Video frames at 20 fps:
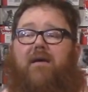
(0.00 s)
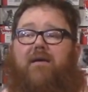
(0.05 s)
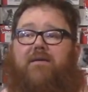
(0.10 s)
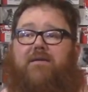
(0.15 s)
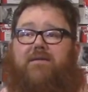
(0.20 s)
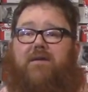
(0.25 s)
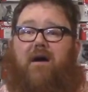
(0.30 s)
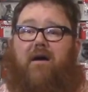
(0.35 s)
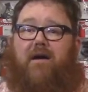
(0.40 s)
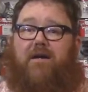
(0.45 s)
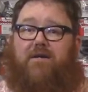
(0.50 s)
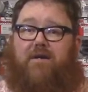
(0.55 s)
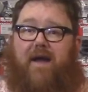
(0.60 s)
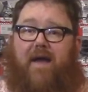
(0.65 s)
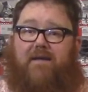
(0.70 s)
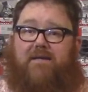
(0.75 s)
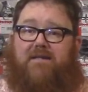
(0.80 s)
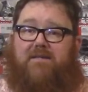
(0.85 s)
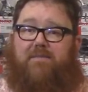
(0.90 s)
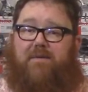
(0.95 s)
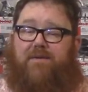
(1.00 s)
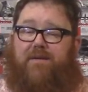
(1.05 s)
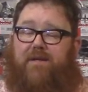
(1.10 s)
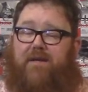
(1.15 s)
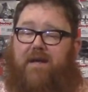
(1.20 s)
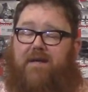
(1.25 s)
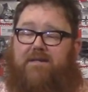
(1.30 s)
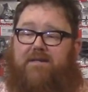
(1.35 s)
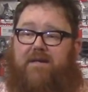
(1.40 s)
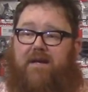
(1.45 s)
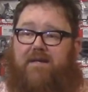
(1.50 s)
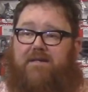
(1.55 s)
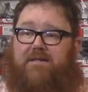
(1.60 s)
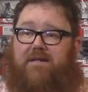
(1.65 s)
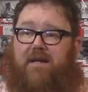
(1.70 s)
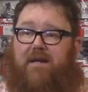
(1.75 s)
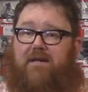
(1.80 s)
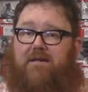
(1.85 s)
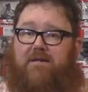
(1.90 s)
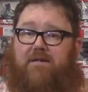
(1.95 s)
sorry Traxxas, but the
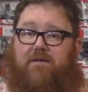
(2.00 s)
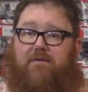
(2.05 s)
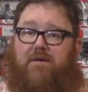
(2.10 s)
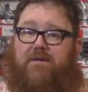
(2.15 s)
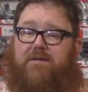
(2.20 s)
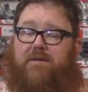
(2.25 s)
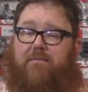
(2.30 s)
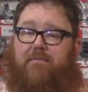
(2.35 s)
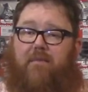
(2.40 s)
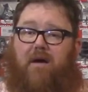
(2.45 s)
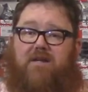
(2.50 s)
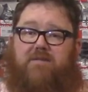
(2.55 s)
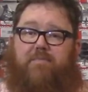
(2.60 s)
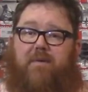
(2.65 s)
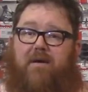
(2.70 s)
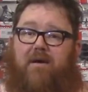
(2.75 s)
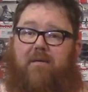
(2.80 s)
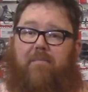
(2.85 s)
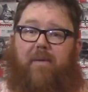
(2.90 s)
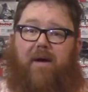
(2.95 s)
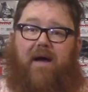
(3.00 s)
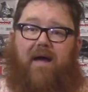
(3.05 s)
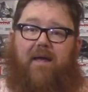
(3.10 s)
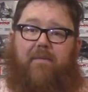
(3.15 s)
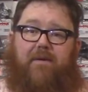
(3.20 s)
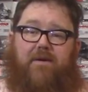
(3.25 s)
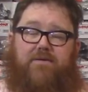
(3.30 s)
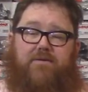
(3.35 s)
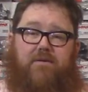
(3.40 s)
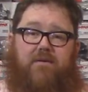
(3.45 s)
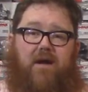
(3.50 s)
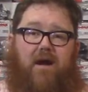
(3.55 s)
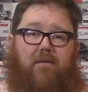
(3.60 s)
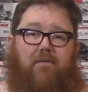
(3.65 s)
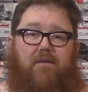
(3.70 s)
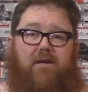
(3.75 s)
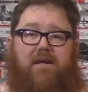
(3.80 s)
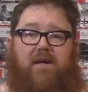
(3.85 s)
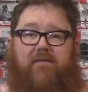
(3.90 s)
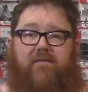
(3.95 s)
SCX-10-2 is a much better buy because you're not
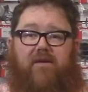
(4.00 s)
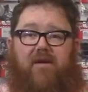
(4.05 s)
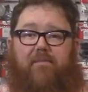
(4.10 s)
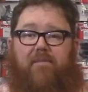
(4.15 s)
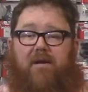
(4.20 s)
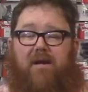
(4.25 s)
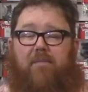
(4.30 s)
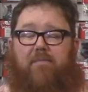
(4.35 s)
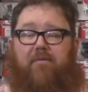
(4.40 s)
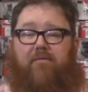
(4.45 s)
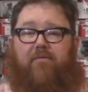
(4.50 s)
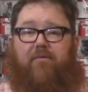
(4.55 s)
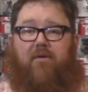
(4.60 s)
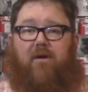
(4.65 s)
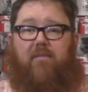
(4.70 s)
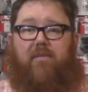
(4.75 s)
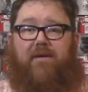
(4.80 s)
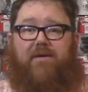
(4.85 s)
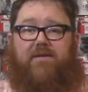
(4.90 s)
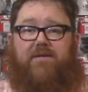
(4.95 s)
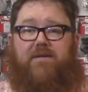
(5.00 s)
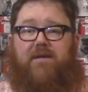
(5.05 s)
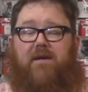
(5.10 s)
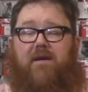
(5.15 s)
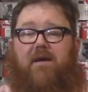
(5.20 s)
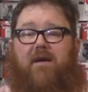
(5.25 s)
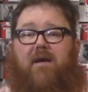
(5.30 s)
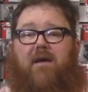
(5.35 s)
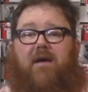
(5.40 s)
really giving up any performance,